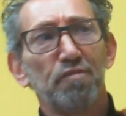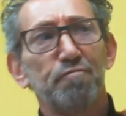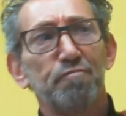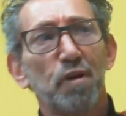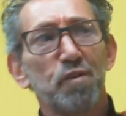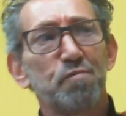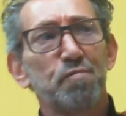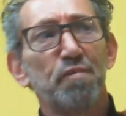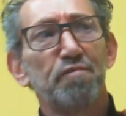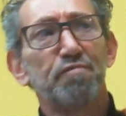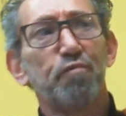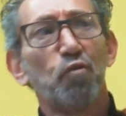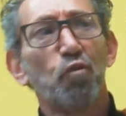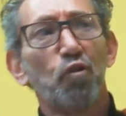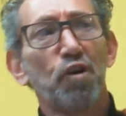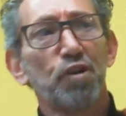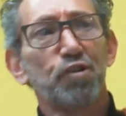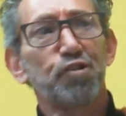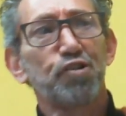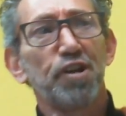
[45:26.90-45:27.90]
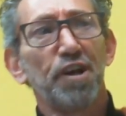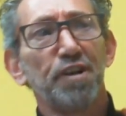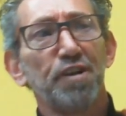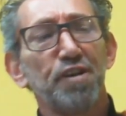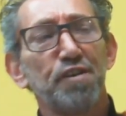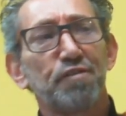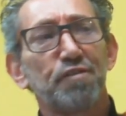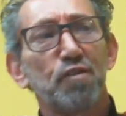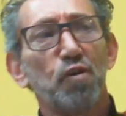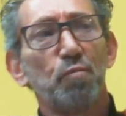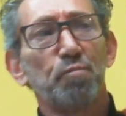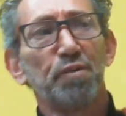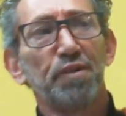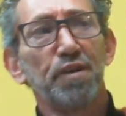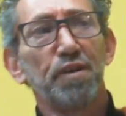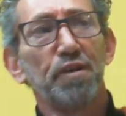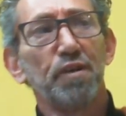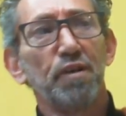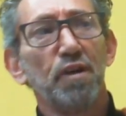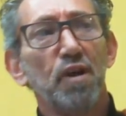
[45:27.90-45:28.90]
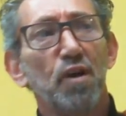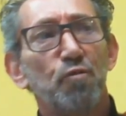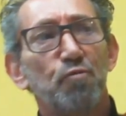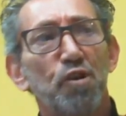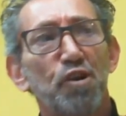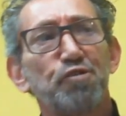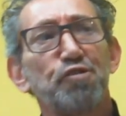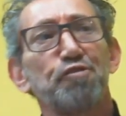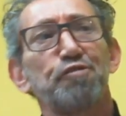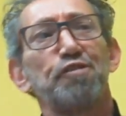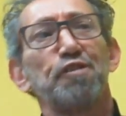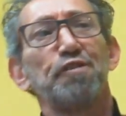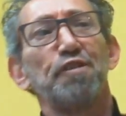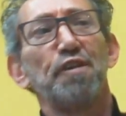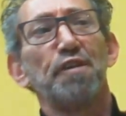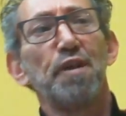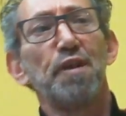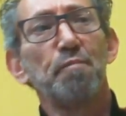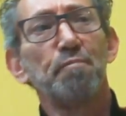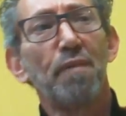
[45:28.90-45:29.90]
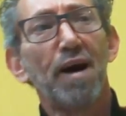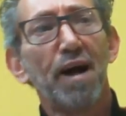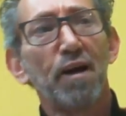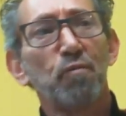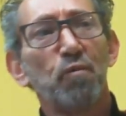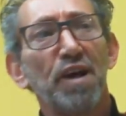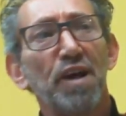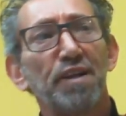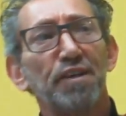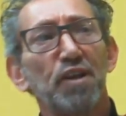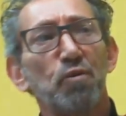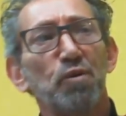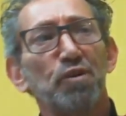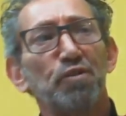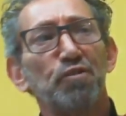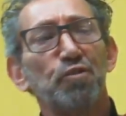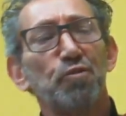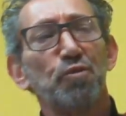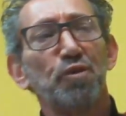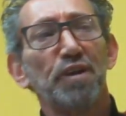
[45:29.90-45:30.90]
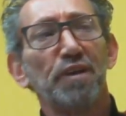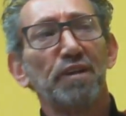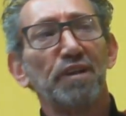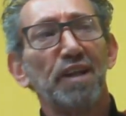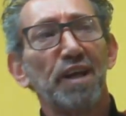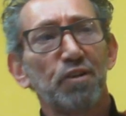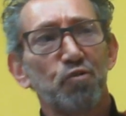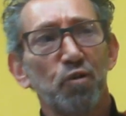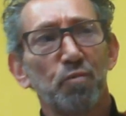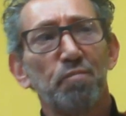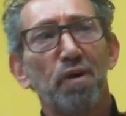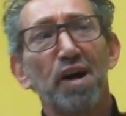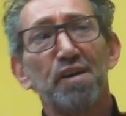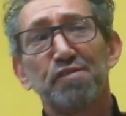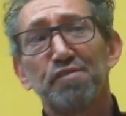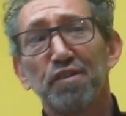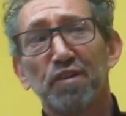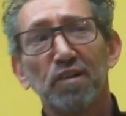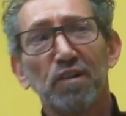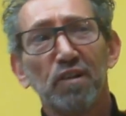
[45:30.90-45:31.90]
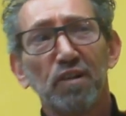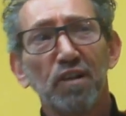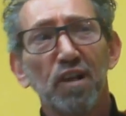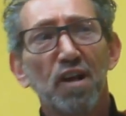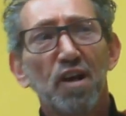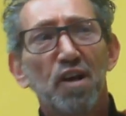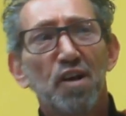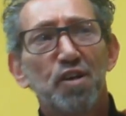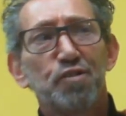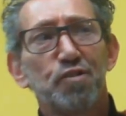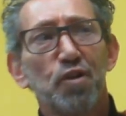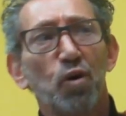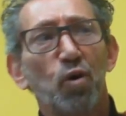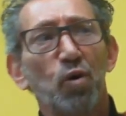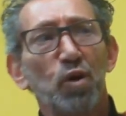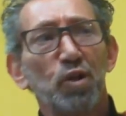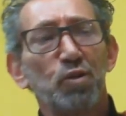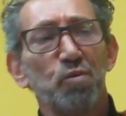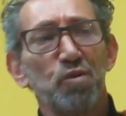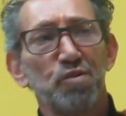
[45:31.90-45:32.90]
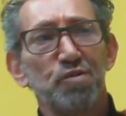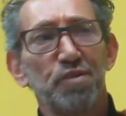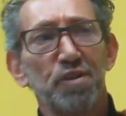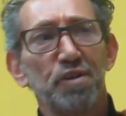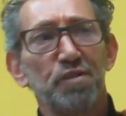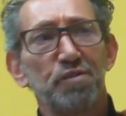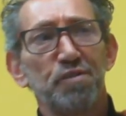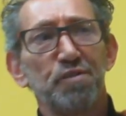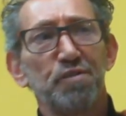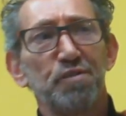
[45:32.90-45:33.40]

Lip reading: before a Chinese company registered the name My Way, and they were doing electric bicycle. So it is it's